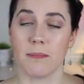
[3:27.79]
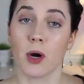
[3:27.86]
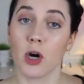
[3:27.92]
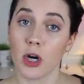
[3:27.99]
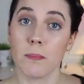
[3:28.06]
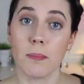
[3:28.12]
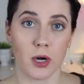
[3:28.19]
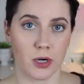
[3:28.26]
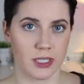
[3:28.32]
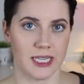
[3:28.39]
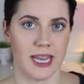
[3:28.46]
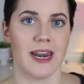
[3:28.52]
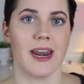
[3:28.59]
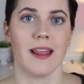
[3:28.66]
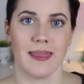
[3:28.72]
per
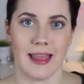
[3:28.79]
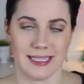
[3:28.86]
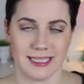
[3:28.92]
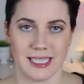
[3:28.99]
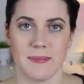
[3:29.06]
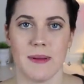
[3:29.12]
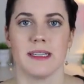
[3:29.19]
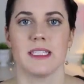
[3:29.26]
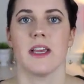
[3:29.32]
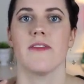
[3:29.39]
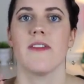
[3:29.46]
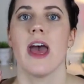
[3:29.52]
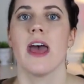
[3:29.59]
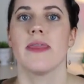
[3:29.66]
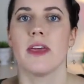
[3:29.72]
person less
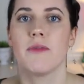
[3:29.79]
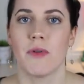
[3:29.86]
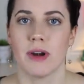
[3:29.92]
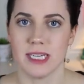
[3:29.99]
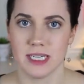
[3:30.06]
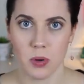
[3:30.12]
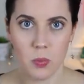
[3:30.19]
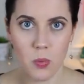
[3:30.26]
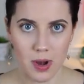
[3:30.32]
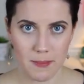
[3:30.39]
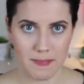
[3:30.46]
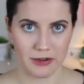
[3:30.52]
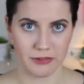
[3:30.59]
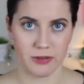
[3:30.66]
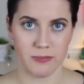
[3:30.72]
expensive than renting a
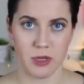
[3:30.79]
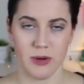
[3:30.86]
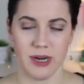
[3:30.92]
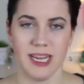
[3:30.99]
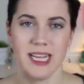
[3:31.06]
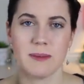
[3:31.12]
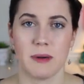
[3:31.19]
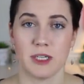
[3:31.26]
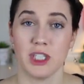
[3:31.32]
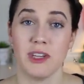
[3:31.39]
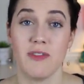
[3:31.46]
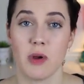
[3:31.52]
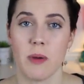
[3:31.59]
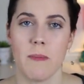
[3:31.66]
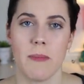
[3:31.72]
1-bedroom unit, especially
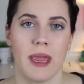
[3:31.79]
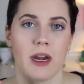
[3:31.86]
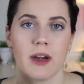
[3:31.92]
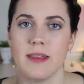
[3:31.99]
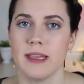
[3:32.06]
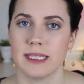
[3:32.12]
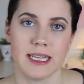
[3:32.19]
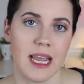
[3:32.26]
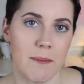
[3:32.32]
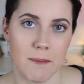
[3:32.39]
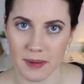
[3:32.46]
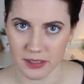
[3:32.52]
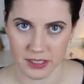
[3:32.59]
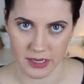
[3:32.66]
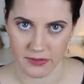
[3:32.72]
if you compare in the same
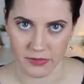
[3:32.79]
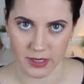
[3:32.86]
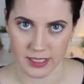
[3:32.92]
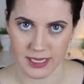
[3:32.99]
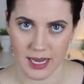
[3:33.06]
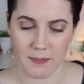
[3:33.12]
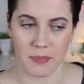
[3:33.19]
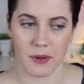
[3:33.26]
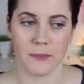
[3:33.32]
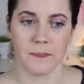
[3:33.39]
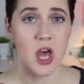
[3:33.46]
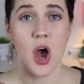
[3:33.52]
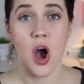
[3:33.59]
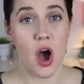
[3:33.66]
building, for example.